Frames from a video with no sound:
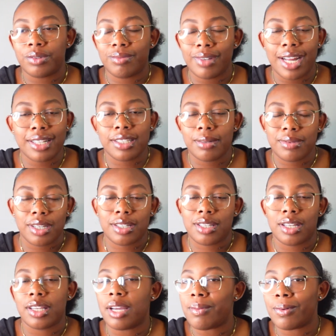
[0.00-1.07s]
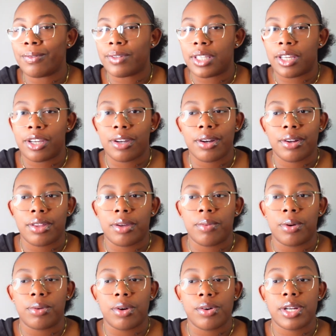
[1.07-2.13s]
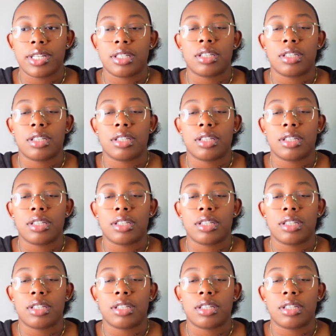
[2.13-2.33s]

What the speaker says: 9 times out of 10 they won't really care or they won't notice.